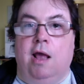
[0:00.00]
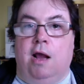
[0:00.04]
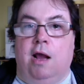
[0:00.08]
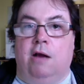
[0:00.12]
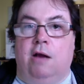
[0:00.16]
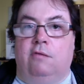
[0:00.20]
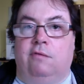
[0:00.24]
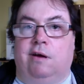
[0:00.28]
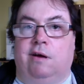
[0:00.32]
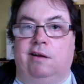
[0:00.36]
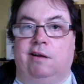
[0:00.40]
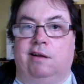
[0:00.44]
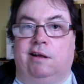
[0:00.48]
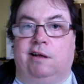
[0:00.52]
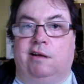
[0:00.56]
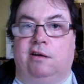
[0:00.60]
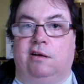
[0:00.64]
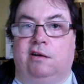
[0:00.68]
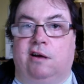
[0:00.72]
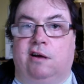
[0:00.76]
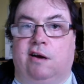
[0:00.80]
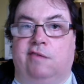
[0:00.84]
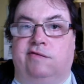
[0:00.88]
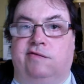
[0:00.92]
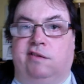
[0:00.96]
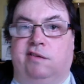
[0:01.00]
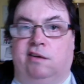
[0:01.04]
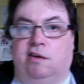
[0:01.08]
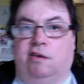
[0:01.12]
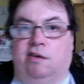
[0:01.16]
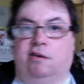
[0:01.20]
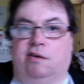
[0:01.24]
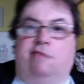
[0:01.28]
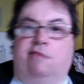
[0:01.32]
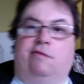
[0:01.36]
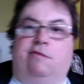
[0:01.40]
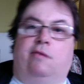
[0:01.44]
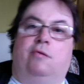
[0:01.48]
Right then, good
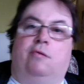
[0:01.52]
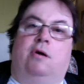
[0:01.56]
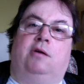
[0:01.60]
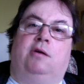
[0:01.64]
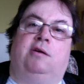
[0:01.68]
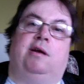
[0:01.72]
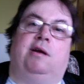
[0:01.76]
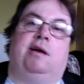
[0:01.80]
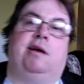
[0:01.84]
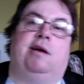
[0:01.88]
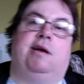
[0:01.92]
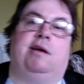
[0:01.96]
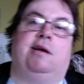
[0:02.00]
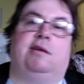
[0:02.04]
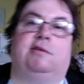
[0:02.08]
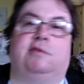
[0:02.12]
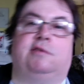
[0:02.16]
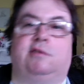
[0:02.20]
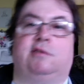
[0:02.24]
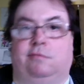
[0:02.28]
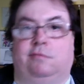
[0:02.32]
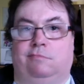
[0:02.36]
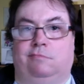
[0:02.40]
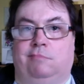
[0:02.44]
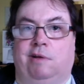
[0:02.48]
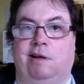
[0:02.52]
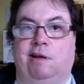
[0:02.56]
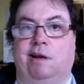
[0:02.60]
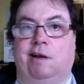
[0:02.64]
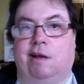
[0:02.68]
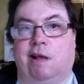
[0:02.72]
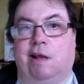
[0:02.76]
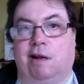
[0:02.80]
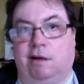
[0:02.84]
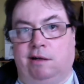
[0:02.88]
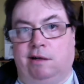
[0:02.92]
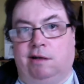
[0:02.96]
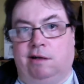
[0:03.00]
afternoon, everyone. It's me
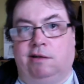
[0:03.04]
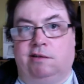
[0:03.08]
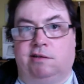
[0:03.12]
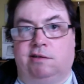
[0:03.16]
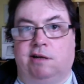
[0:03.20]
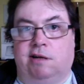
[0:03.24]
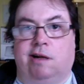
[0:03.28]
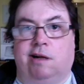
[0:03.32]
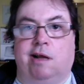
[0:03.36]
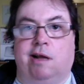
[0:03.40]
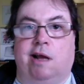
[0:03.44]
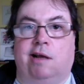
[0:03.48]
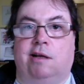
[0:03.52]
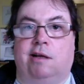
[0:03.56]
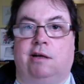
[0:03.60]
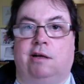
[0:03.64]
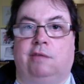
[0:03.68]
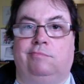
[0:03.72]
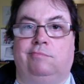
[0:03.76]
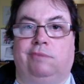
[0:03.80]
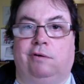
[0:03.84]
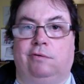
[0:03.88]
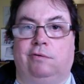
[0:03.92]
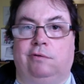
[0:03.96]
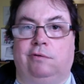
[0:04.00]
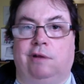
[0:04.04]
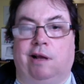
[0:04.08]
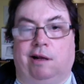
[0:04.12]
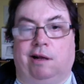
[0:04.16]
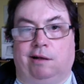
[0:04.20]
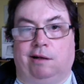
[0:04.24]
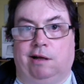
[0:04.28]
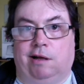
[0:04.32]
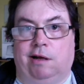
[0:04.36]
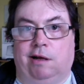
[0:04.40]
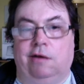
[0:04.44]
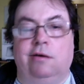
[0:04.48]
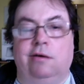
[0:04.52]
again. It's Knickknack. I'm Paul.
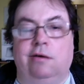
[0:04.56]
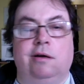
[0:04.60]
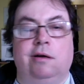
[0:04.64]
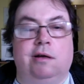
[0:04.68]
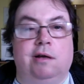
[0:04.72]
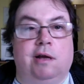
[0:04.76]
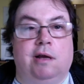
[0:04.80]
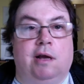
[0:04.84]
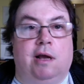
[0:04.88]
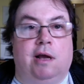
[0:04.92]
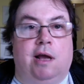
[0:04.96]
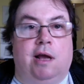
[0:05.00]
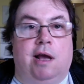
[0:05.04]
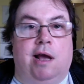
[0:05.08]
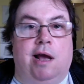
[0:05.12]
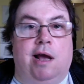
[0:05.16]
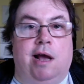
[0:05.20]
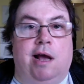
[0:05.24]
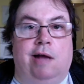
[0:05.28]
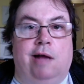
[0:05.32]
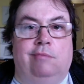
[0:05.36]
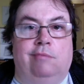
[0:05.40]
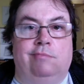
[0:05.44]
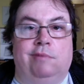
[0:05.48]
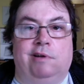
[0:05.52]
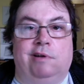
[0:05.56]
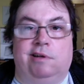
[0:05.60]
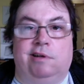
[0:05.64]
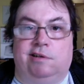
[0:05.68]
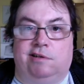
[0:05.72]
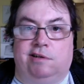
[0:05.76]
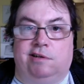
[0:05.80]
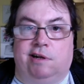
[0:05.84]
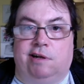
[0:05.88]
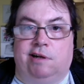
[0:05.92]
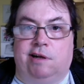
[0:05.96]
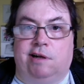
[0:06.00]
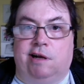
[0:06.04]
Hello. It's
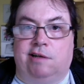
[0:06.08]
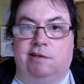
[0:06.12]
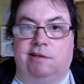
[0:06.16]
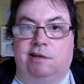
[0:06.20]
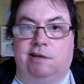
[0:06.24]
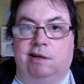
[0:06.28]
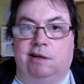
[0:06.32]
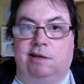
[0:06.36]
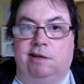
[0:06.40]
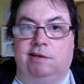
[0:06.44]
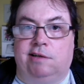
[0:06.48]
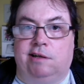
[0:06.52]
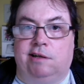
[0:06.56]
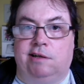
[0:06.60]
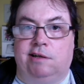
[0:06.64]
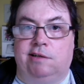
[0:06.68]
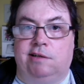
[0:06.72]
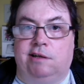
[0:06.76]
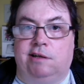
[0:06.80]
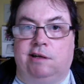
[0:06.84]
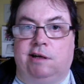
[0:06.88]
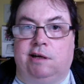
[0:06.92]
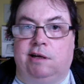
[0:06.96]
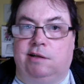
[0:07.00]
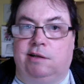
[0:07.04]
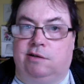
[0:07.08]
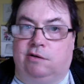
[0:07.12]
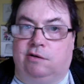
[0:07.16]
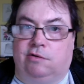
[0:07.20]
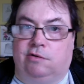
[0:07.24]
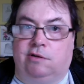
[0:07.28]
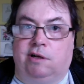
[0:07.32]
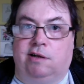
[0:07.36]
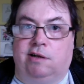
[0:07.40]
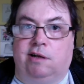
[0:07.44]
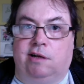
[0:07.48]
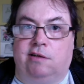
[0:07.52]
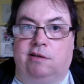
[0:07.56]
Knickknack's Daily Teaser. It's on
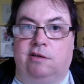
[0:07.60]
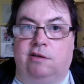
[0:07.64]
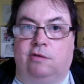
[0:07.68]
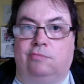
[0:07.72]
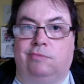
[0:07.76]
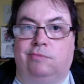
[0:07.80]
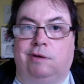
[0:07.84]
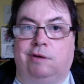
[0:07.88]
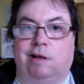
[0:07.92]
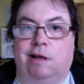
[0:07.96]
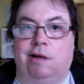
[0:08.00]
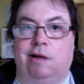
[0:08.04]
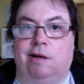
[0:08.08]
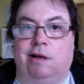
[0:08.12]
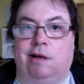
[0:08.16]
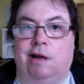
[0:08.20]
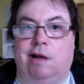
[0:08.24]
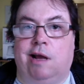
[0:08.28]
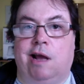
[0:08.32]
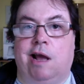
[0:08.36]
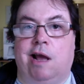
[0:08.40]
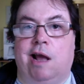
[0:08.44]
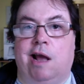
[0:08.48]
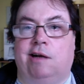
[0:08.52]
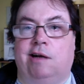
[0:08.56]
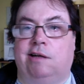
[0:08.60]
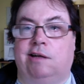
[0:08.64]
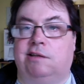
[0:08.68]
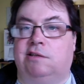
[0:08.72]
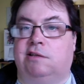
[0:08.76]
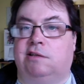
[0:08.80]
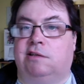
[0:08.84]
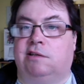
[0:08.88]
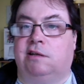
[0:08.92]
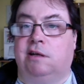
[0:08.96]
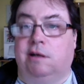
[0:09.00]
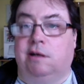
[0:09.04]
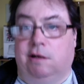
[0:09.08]
Knickknack's Old Peculiar, and
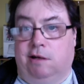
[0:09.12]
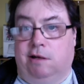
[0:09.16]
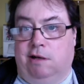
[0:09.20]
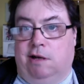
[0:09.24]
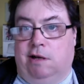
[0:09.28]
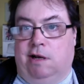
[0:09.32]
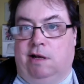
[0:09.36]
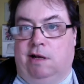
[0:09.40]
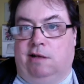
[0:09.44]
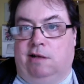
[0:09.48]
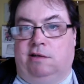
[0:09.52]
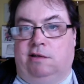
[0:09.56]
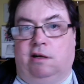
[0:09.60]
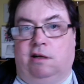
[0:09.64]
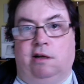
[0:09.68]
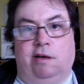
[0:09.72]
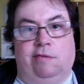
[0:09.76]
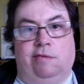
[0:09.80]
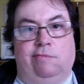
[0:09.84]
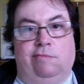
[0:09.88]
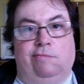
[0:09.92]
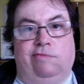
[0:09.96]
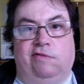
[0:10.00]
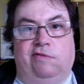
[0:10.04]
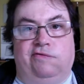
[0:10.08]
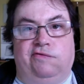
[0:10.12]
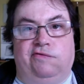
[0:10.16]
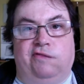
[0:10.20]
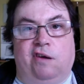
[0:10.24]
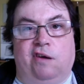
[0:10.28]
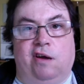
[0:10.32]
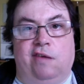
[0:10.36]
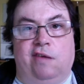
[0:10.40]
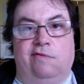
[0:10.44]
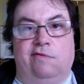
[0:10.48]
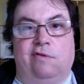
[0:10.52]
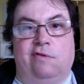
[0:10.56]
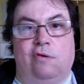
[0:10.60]
it's time for five